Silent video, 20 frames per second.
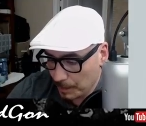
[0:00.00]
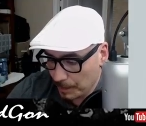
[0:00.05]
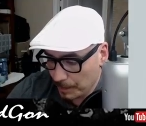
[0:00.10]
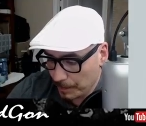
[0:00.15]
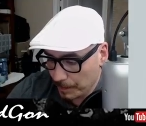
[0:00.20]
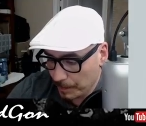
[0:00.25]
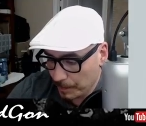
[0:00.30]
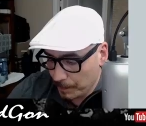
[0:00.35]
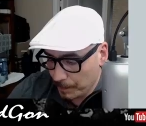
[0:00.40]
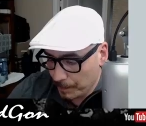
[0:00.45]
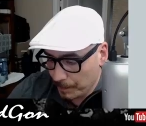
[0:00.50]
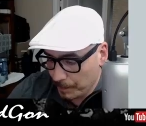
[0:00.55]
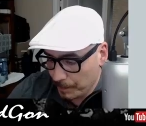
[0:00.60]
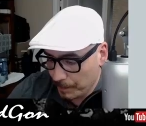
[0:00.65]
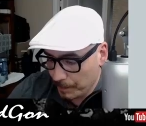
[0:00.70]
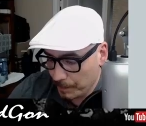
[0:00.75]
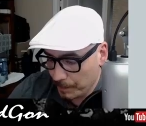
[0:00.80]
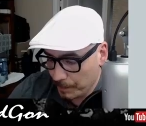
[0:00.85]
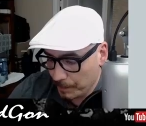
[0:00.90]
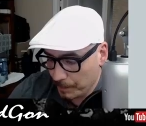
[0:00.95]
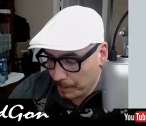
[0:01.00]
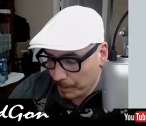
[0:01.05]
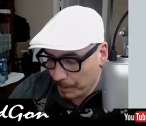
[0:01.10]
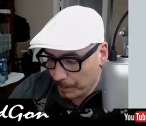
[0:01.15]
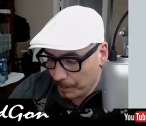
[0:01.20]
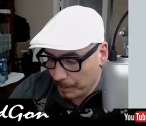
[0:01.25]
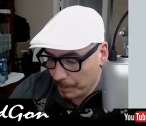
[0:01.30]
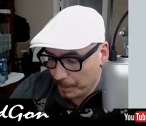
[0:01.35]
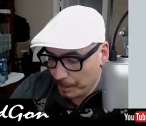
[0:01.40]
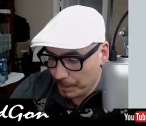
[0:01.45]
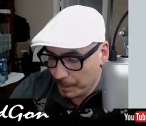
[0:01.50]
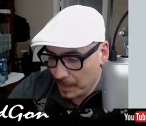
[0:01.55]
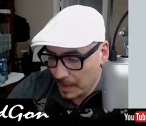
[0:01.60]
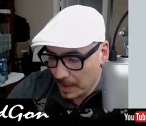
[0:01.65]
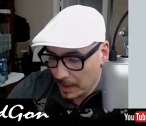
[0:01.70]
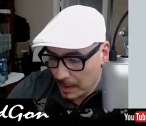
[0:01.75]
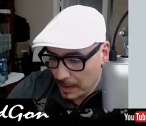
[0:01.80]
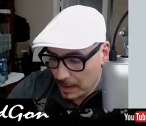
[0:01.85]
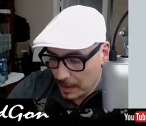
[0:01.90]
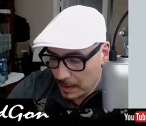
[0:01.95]

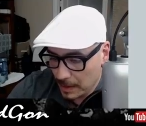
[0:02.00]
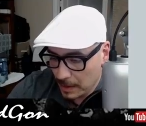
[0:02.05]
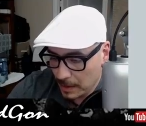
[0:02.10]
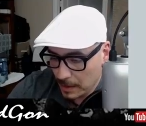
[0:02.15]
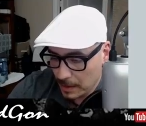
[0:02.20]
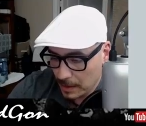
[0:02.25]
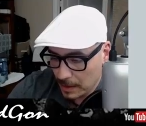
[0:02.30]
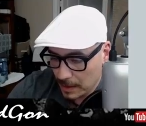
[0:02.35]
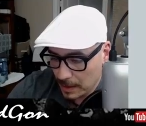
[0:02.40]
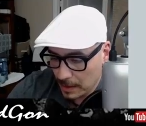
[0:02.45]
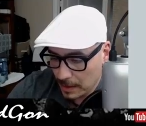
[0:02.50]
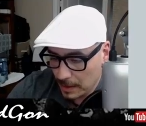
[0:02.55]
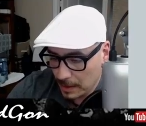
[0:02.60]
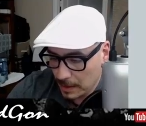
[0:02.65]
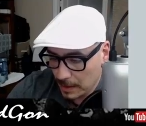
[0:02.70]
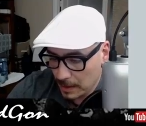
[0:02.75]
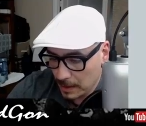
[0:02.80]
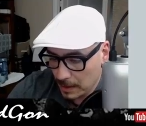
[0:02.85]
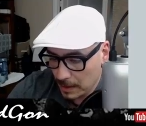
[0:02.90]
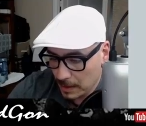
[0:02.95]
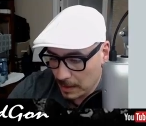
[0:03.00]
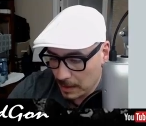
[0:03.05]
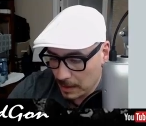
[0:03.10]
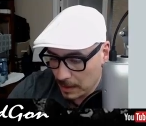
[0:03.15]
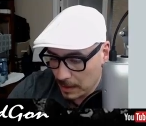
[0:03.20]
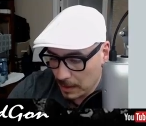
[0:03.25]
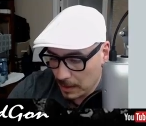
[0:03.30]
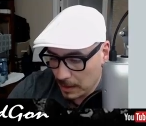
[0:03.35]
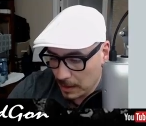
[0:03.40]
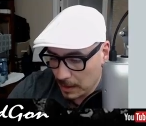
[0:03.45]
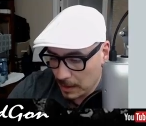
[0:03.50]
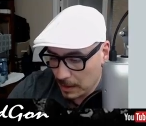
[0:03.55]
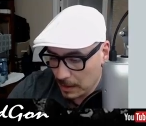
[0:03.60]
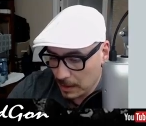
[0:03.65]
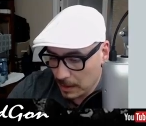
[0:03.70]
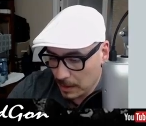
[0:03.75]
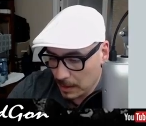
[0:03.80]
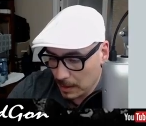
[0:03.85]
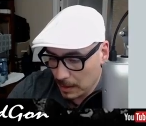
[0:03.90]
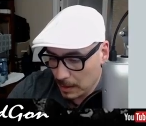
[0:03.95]

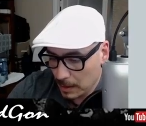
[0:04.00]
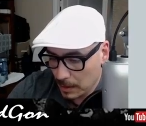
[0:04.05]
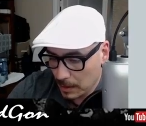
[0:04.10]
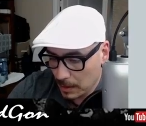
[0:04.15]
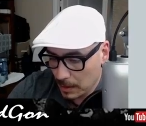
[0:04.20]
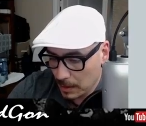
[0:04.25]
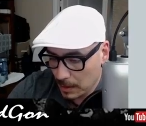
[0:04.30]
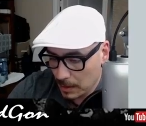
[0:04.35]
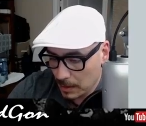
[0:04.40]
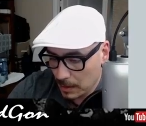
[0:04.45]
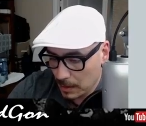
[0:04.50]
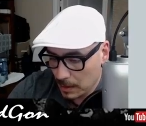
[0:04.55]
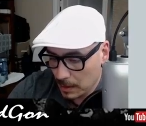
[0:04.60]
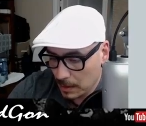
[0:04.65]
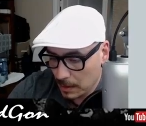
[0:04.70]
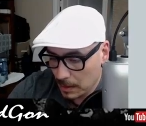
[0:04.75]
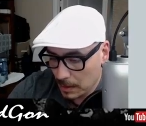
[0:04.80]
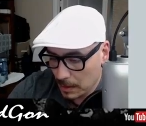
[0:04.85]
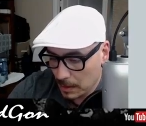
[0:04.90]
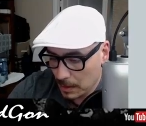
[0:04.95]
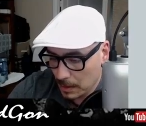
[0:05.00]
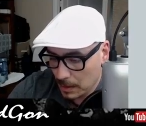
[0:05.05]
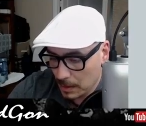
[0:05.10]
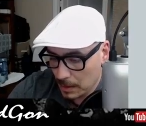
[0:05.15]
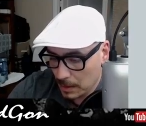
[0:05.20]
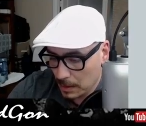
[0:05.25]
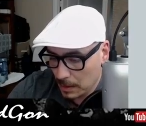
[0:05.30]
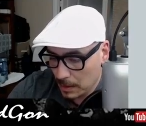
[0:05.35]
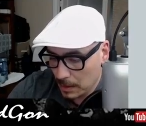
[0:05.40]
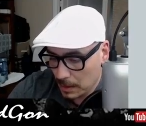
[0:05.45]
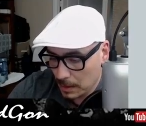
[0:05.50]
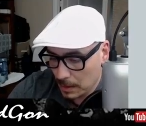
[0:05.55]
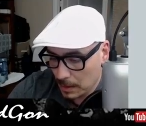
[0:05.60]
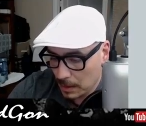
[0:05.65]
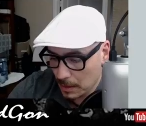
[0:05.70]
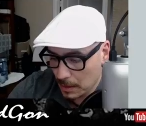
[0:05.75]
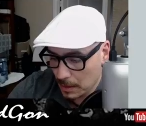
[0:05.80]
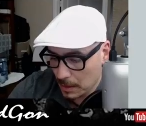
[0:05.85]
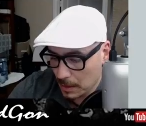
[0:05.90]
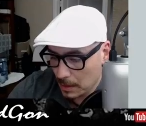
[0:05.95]

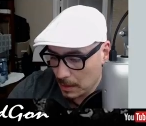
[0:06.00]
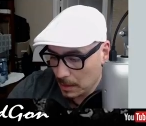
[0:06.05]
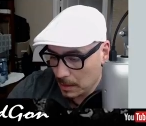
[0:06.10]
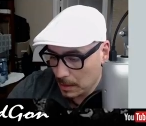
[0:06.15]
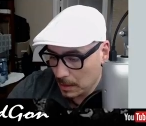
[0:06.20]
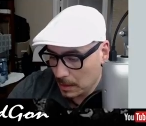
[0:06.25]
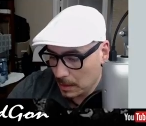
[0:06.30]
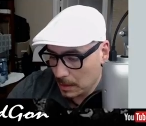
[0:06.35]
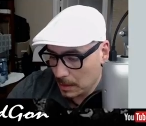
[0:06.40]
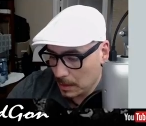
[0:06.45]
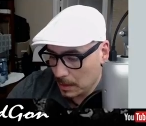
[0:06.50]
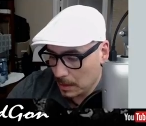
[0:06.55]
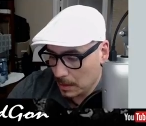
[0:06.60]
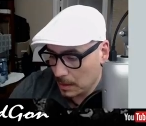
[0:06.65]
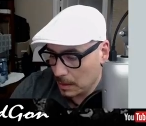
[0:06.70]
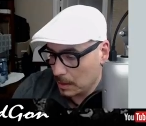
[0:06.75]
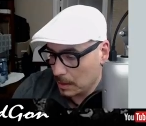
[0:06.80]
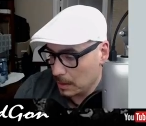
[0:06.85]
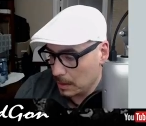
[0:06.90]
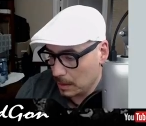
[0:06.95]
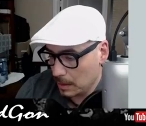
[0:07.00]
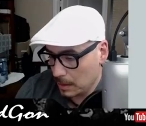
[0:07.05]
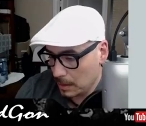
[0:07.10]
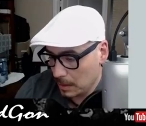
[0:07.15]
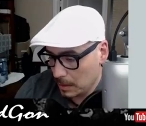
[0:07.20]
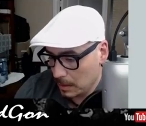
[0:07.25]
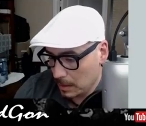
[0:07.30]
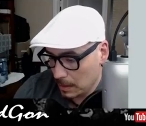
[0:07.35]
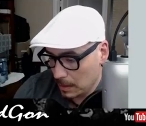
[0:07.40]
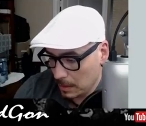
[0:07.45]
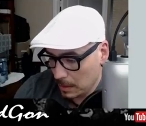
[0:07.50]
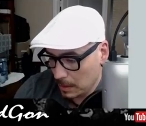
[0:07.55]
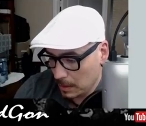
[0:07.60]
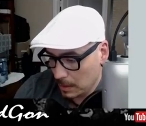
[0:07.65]
Nobody speaks.